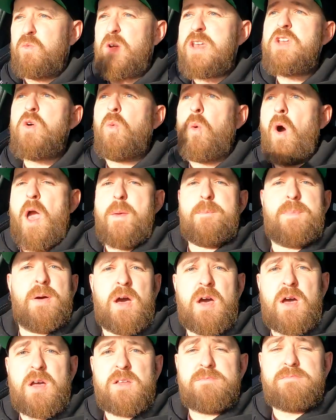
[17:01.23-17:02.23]
window
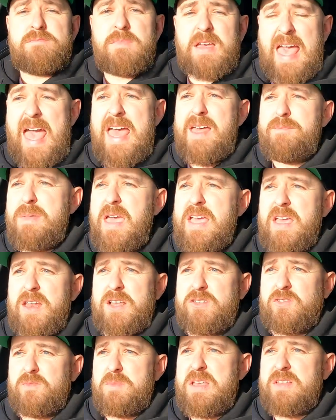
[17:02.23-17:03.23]
wiper
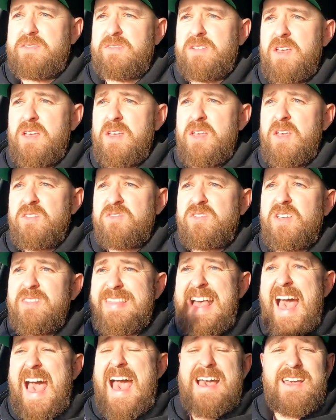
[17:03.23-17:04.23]
mechanism is. So
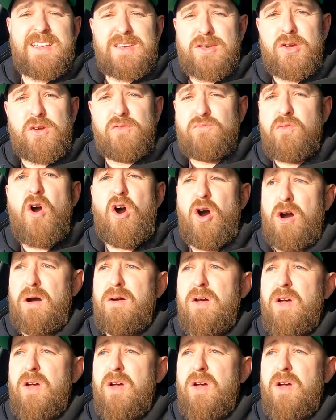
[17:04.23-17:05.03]
that can rot.